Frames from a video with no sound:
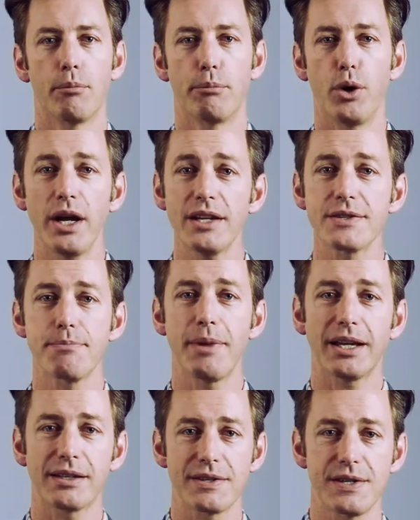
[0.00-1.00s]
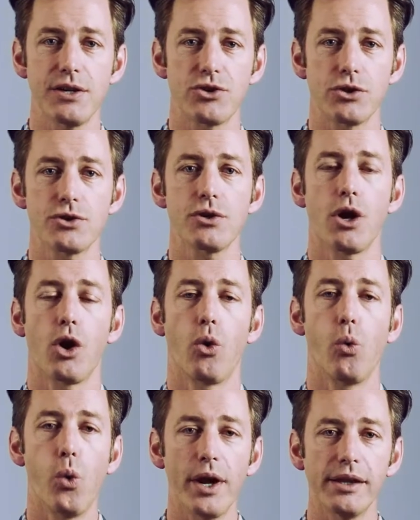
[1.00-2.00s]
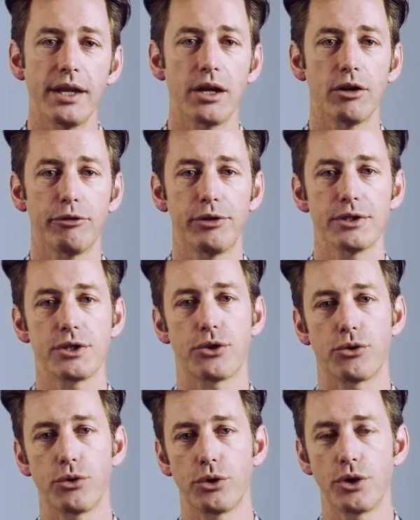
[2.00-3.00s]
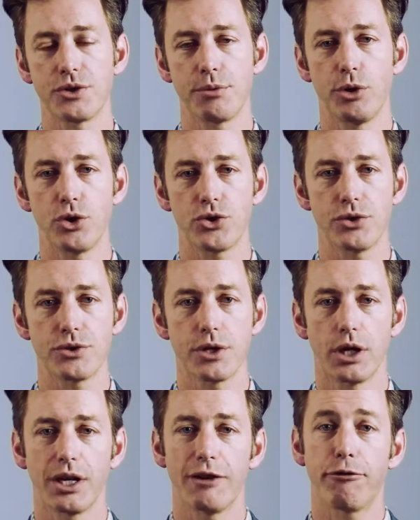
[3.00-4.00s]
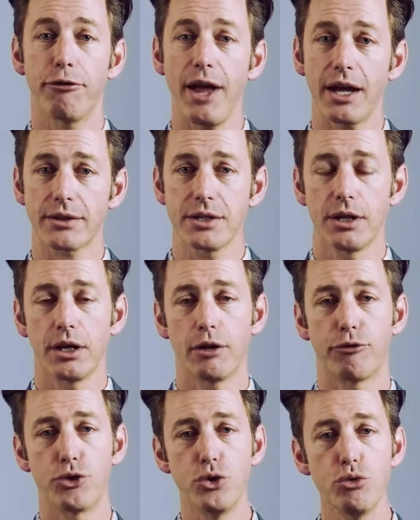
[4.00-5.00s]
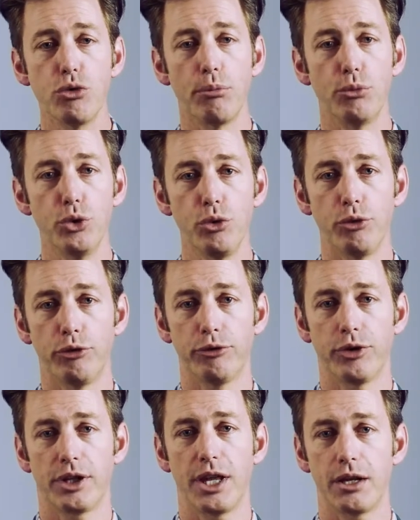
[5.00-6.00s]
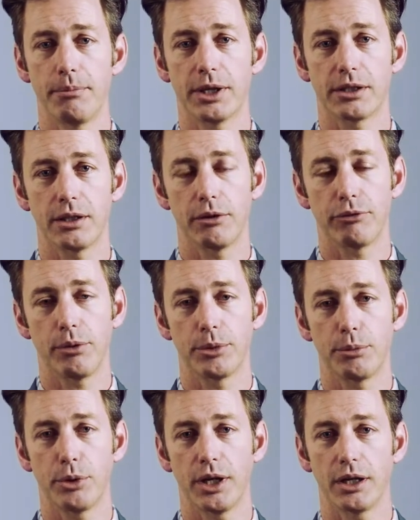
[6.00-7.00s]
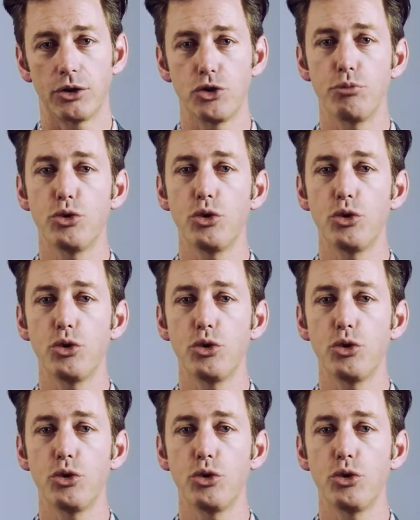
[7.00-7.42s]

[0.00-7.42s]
Brains make decisions when they are filtered through those emotions. In fact, if you remove that amygdala from the brain, you